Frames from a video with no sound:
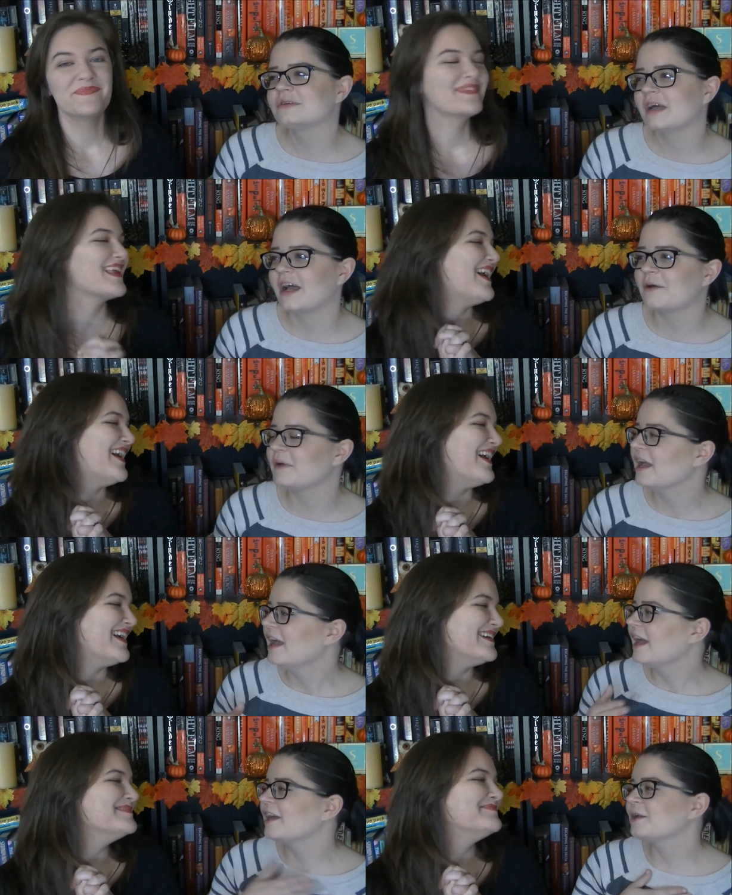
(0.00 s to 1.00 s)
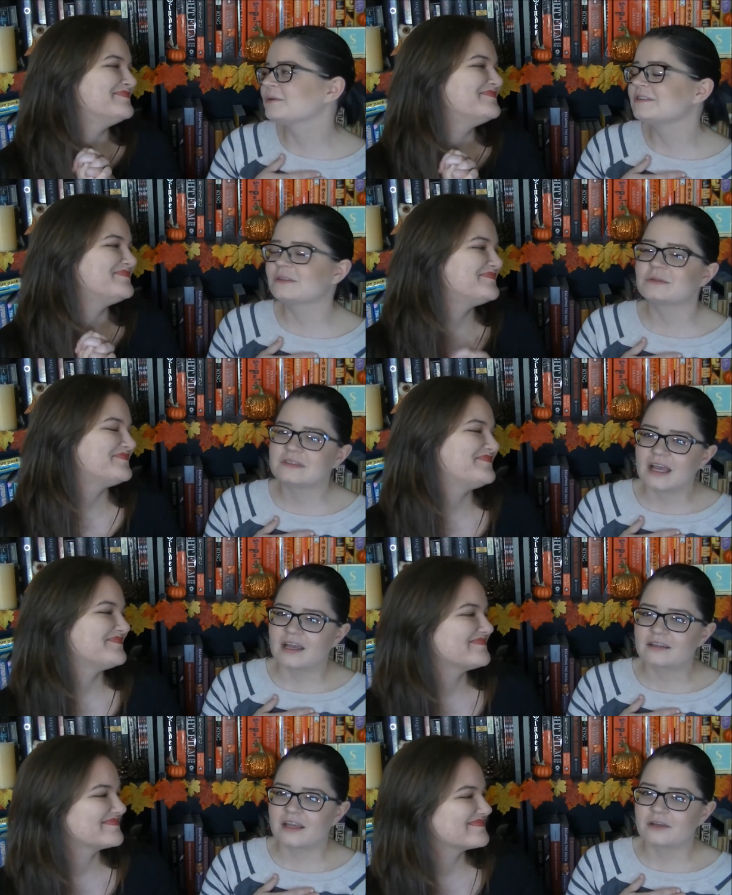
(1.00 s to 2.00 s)
Speaker 1: time. Aww. And I was so
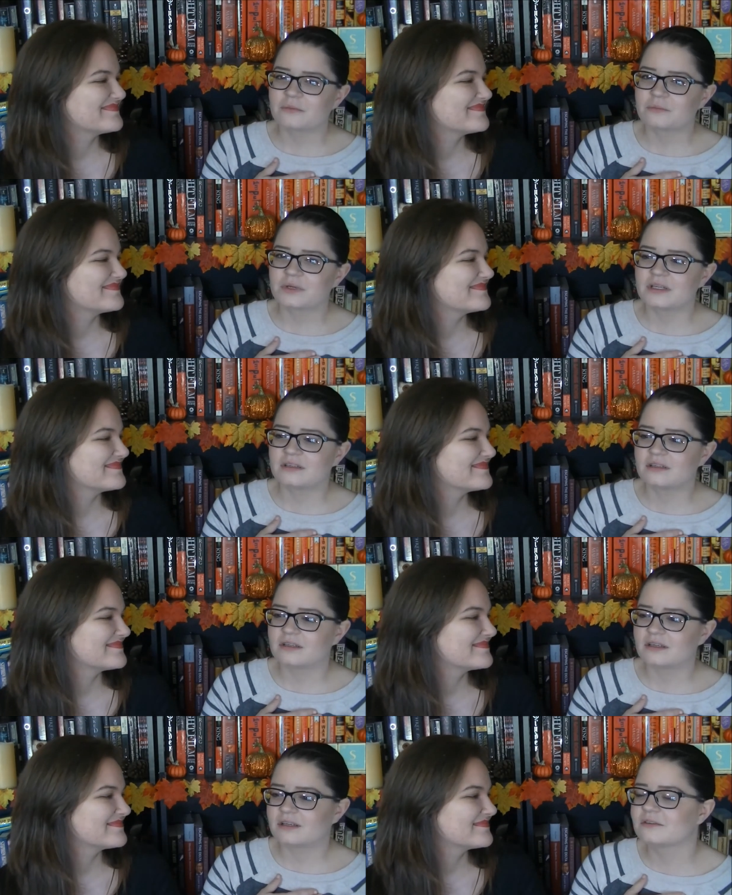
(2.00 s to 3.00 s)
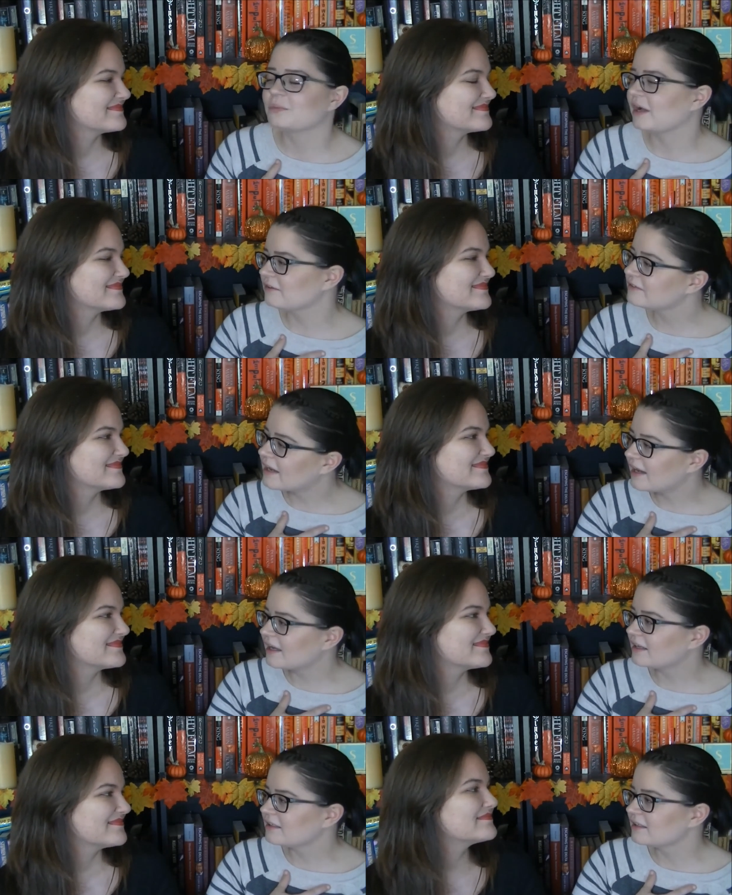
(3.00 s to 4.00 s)
sad like when his wife
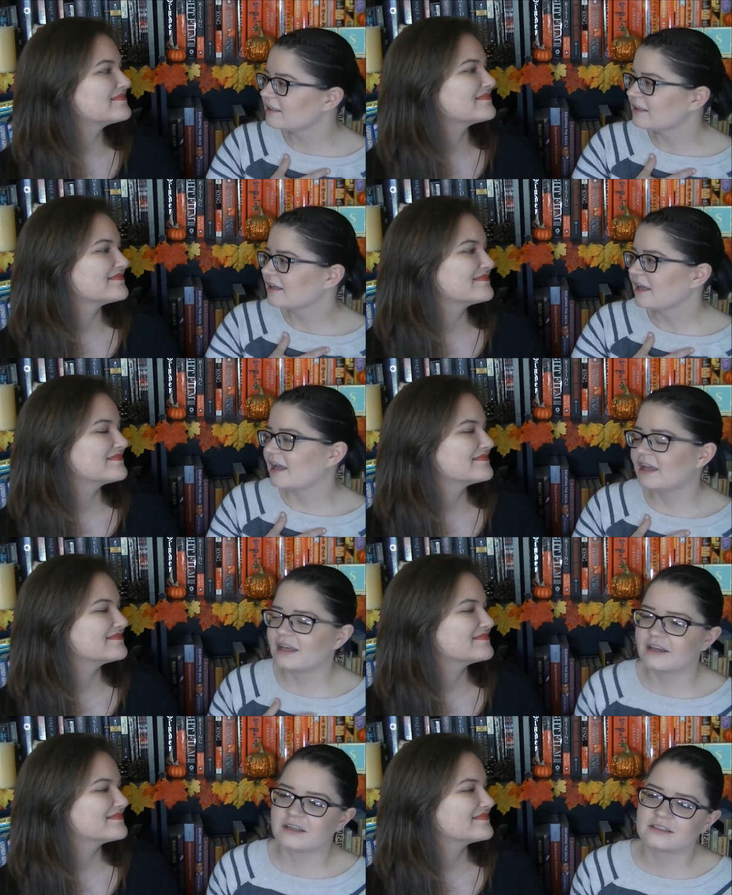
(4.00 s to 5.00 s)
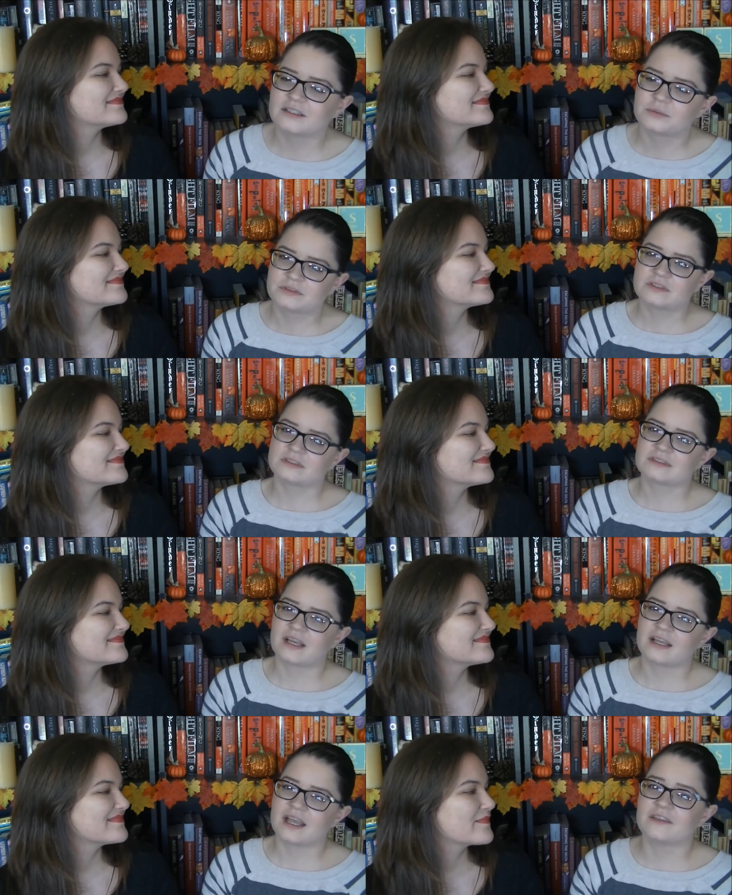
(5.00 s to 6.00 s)
died. Mm. And it was just
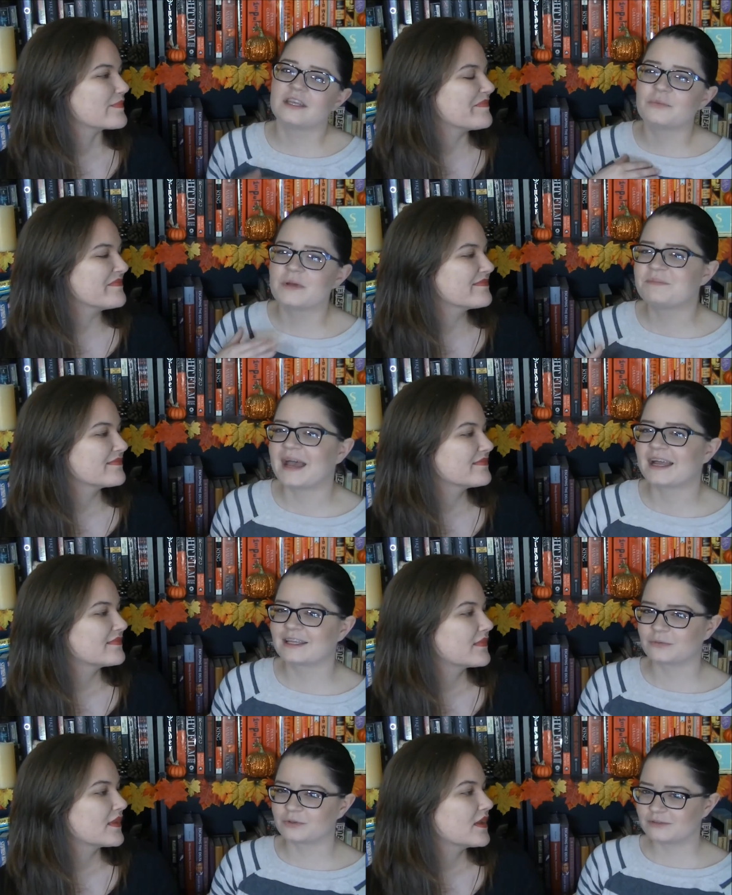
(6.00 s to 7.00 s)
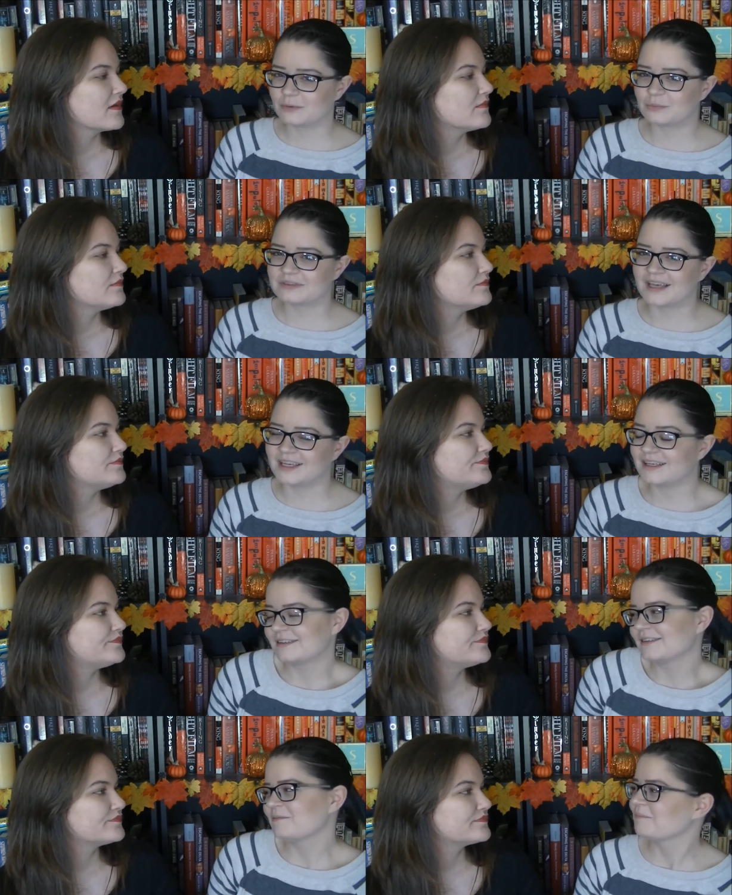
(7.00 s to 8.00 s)
like and then he went back and the woodsman was like,
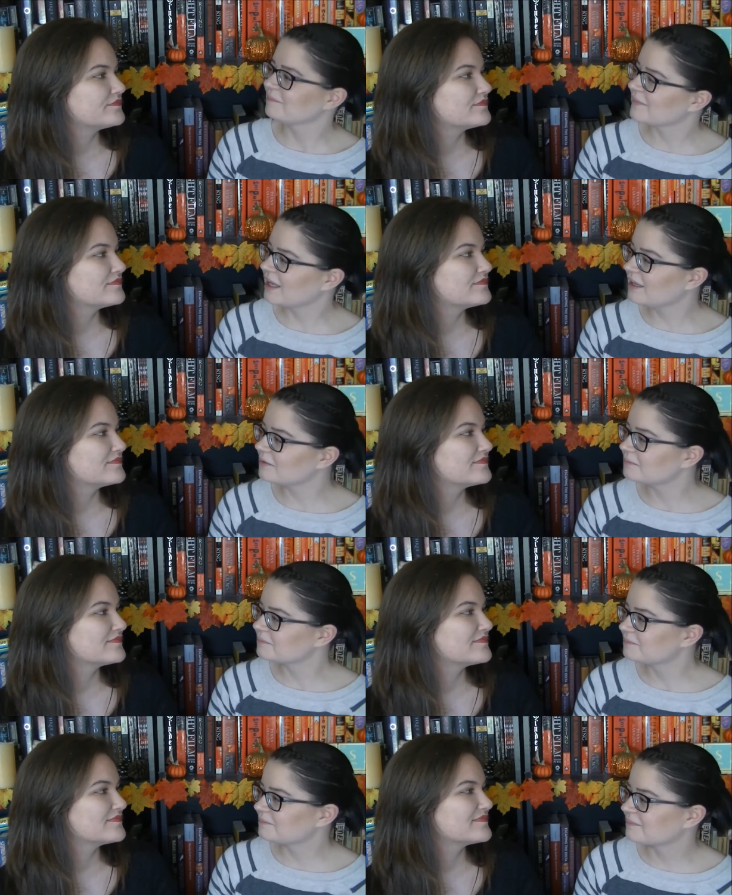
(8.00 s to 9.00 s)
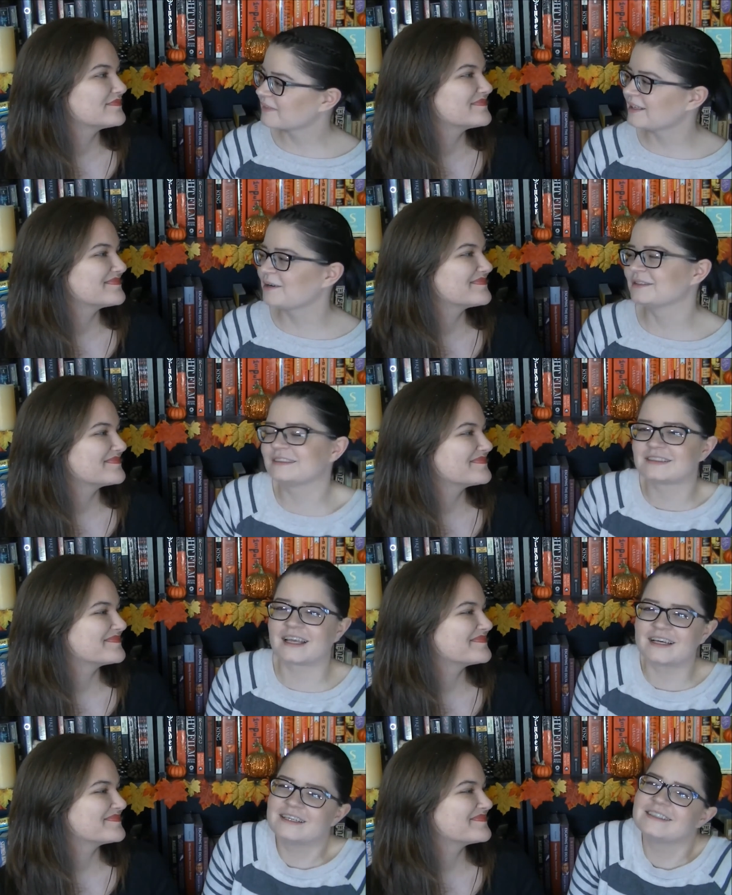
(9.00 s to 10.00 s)
Hey and I was just
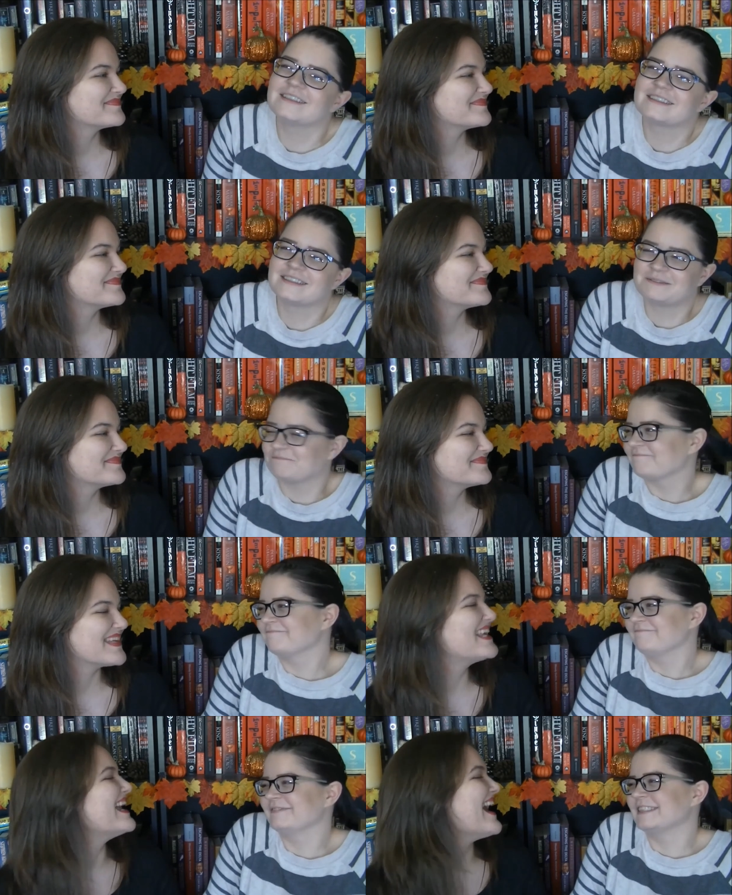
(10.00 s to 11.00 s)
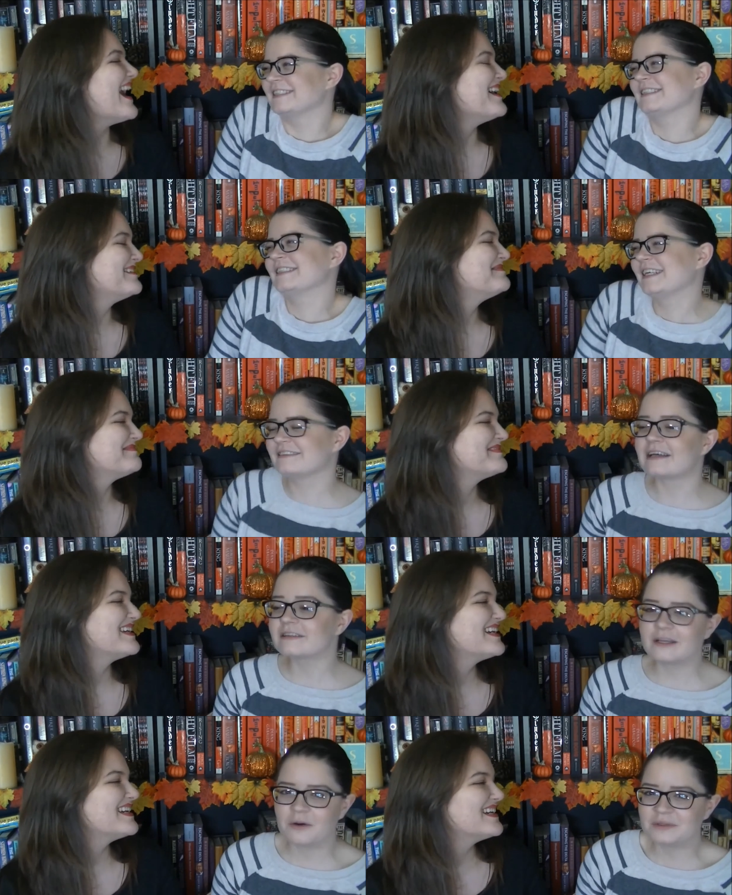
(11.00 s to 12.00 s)
like, Oh Yeah. He's
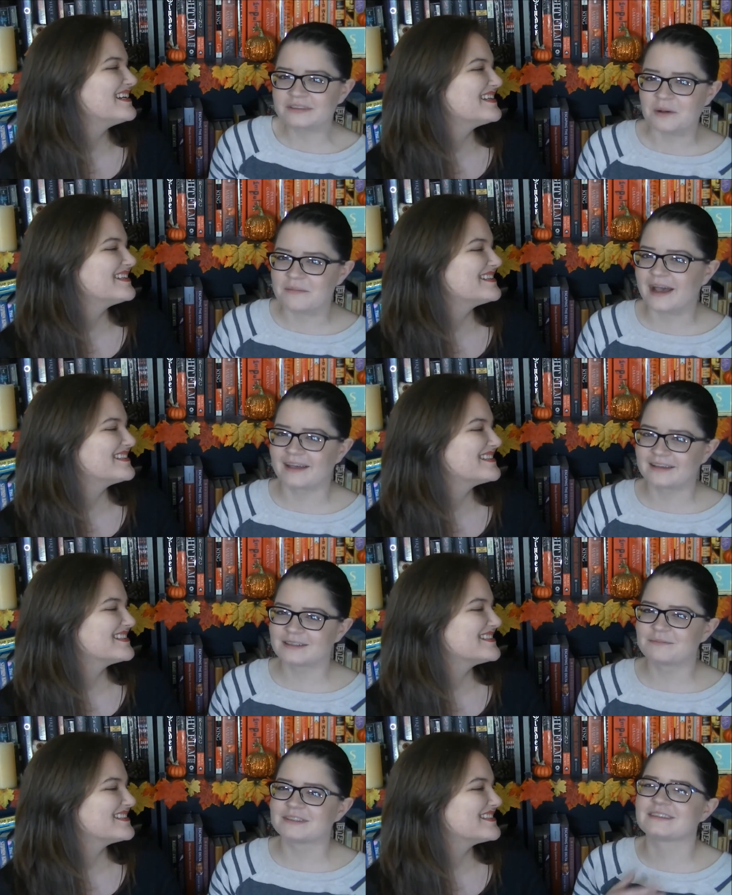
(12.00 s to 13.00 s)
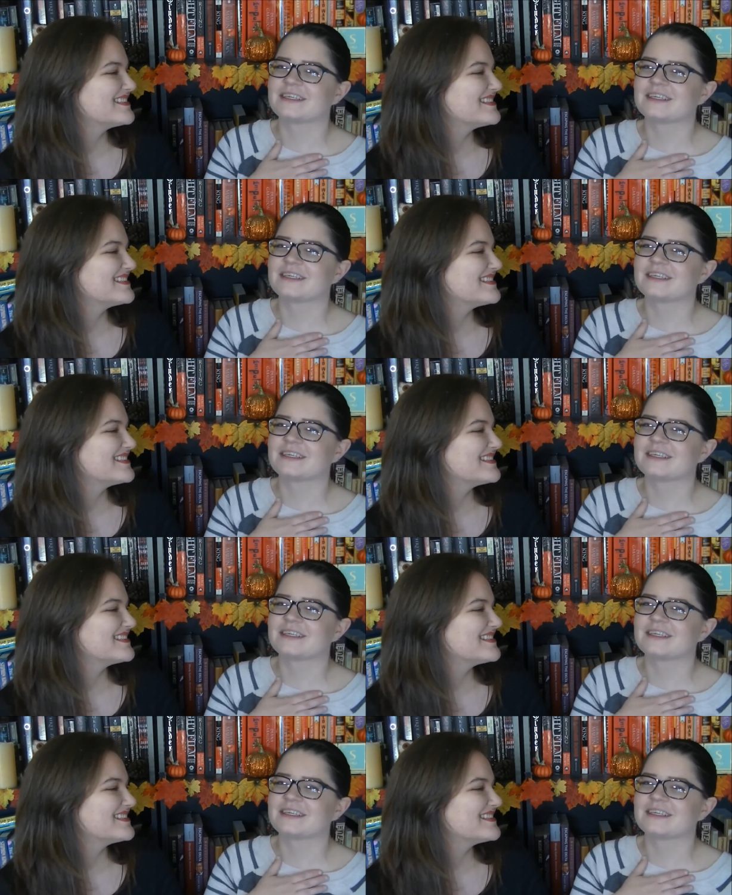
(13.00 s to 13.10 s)
like, They always come back and I'm just